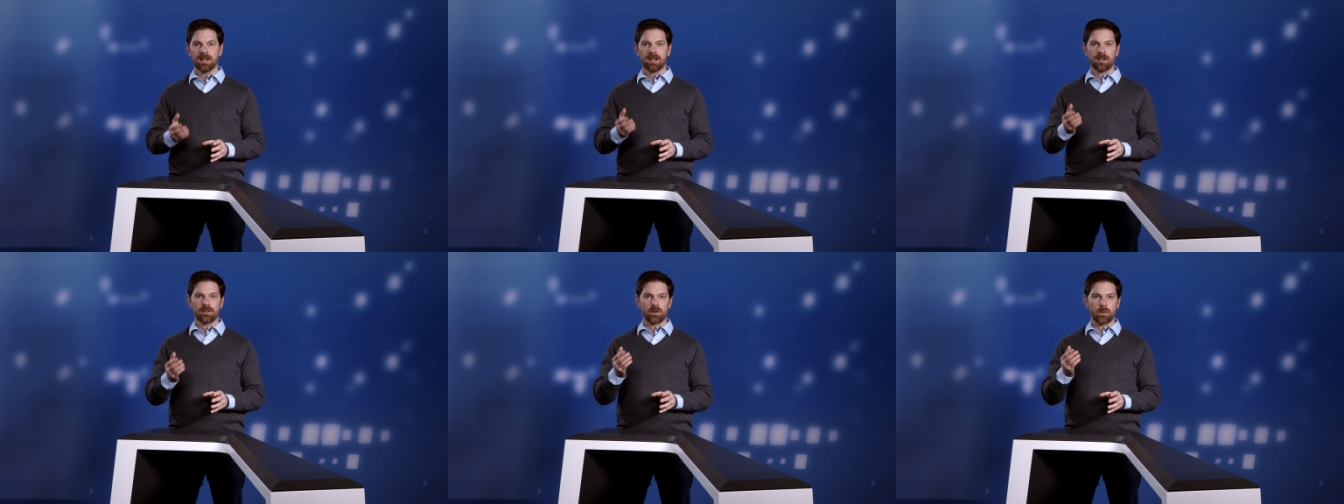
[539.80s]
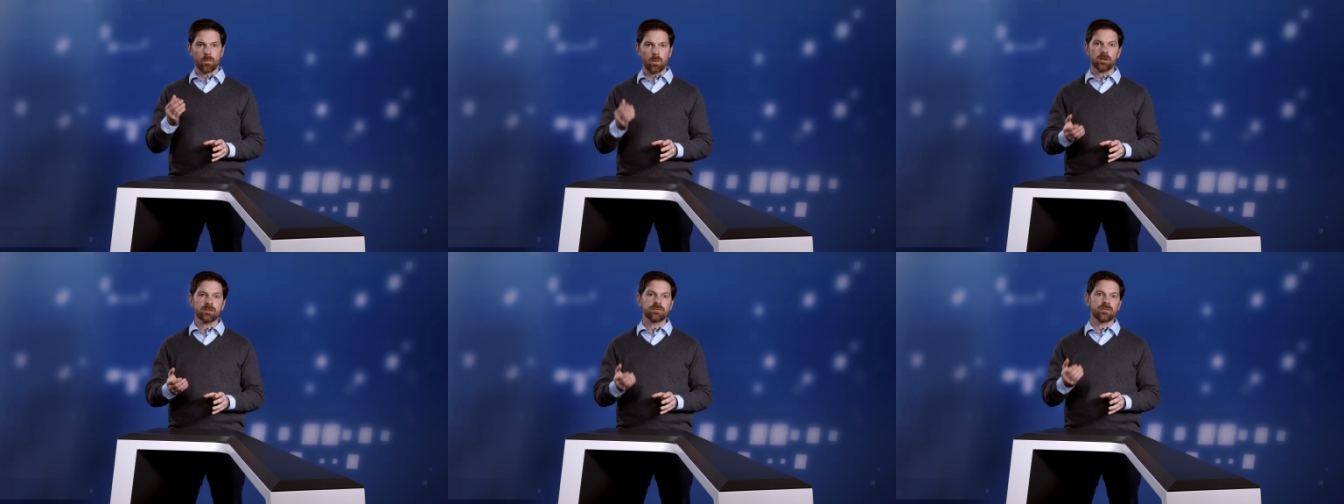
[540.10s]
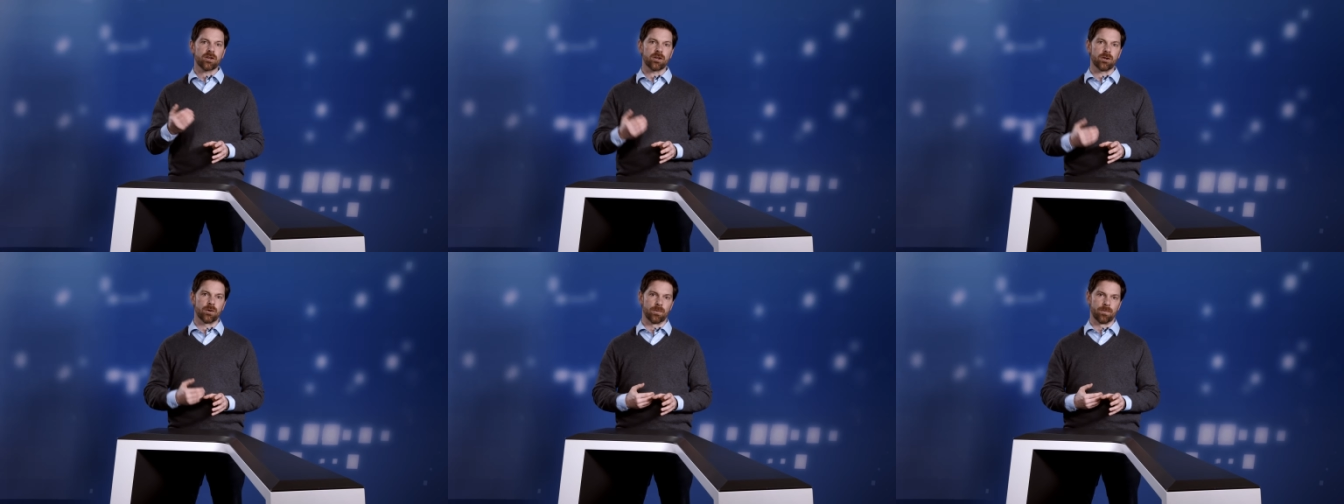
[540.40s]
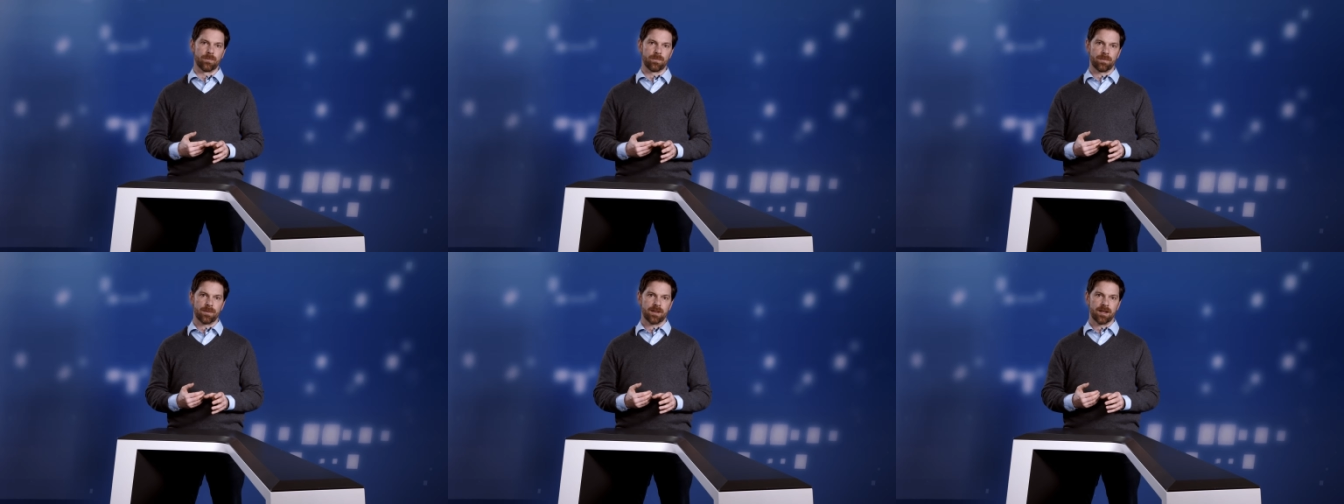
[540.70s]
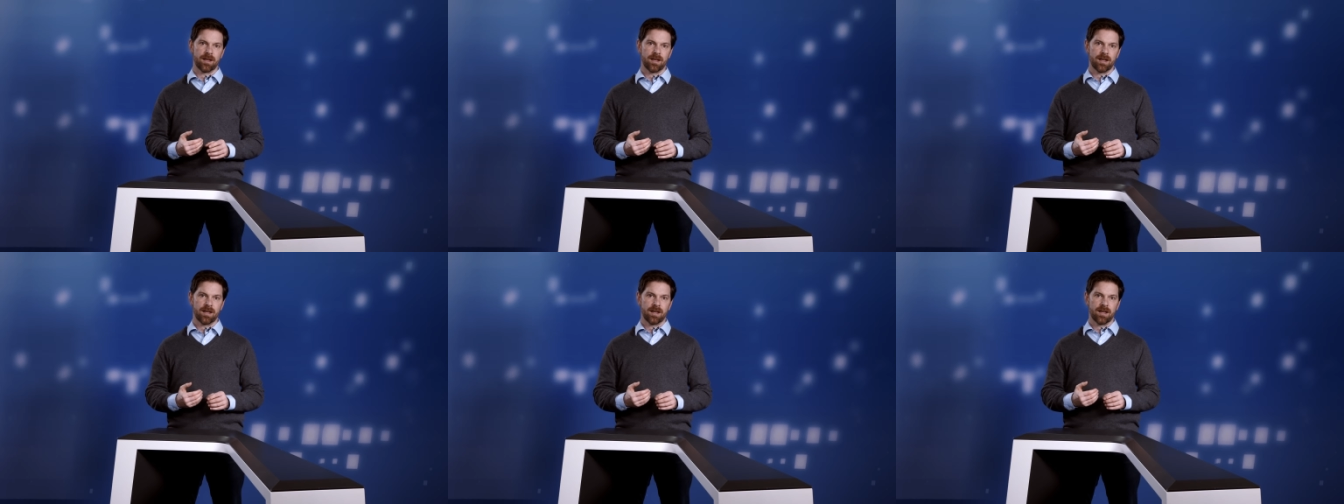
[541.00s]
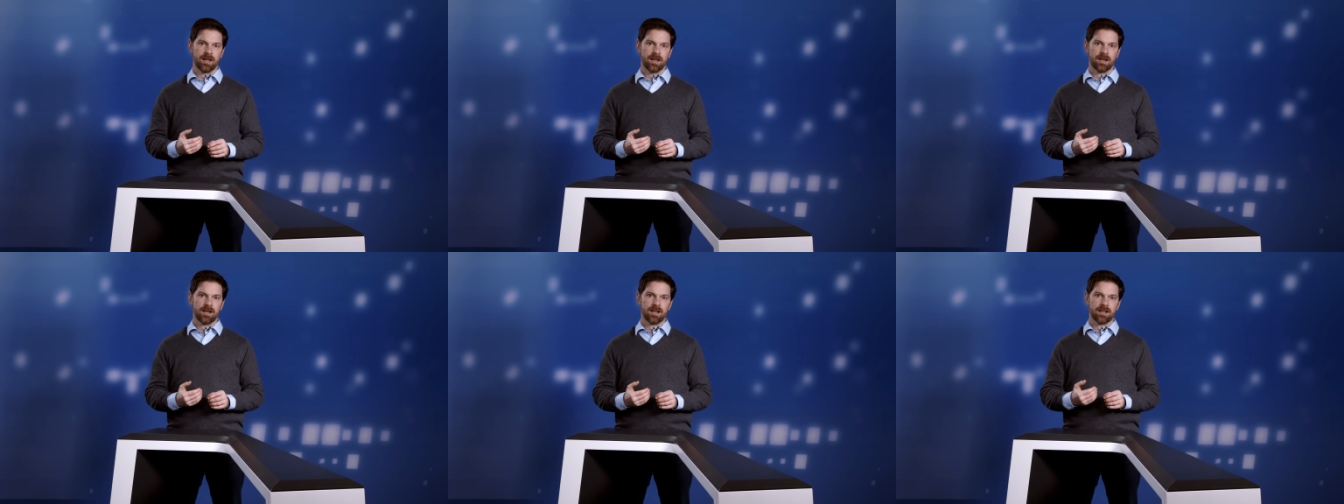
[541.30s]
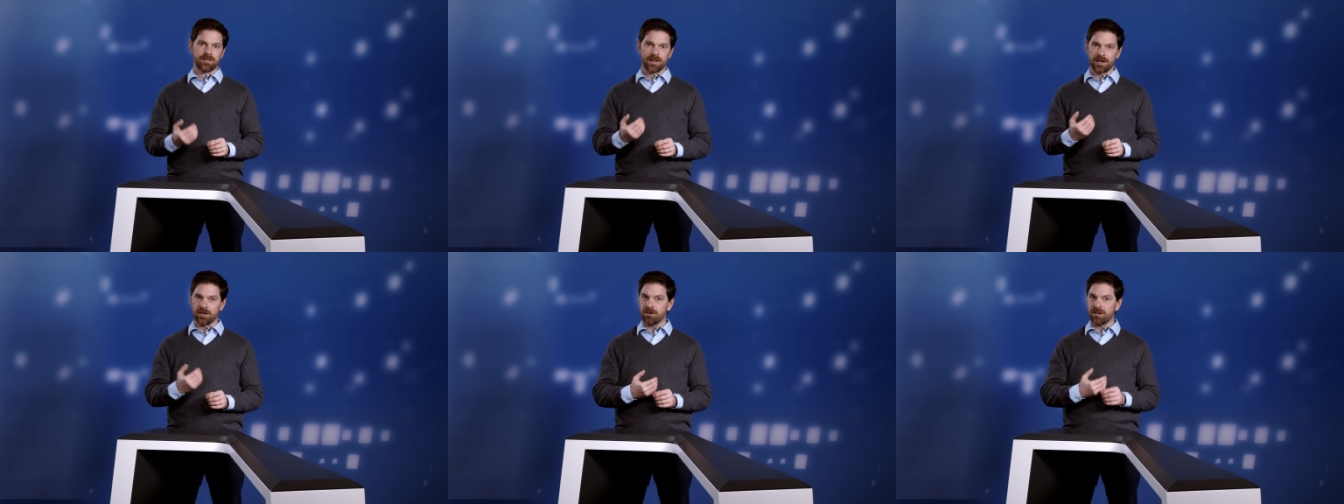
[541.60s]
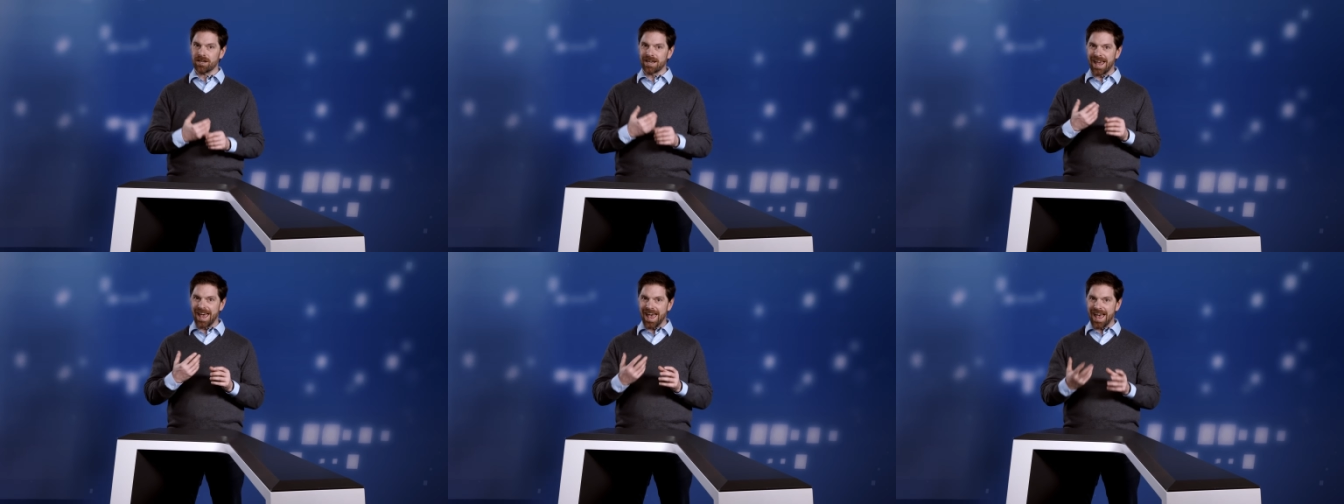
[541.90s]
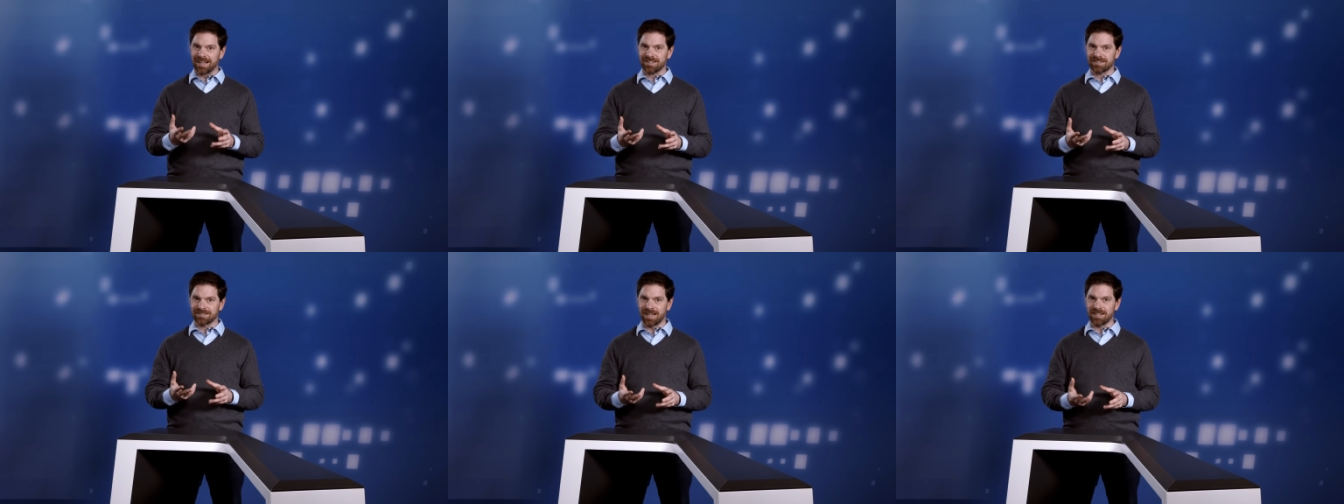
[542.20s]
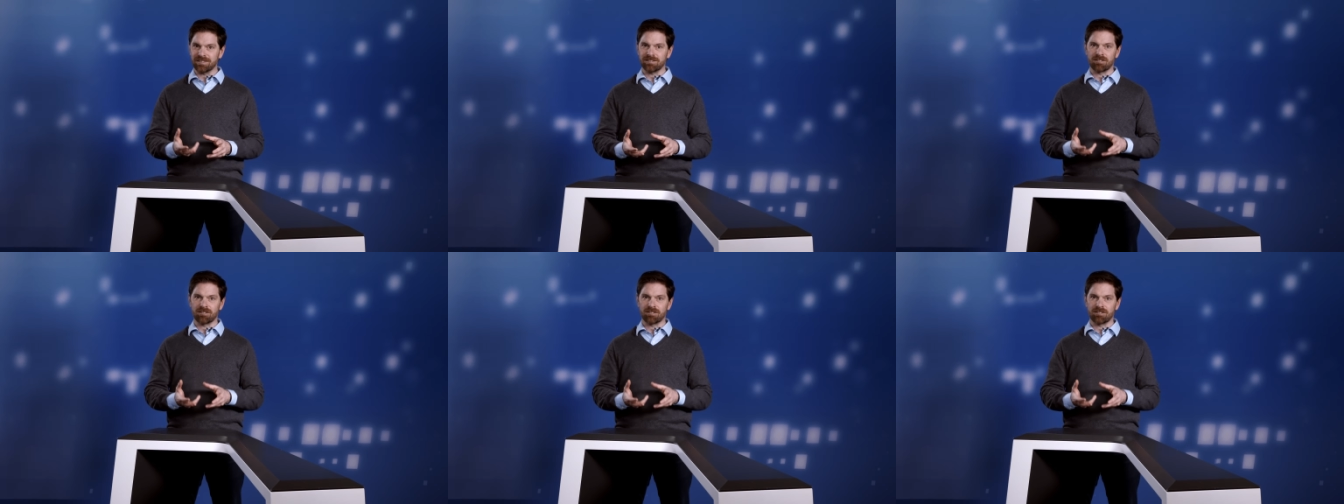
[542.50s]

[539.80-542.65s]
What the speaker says: that works for you. Then you can access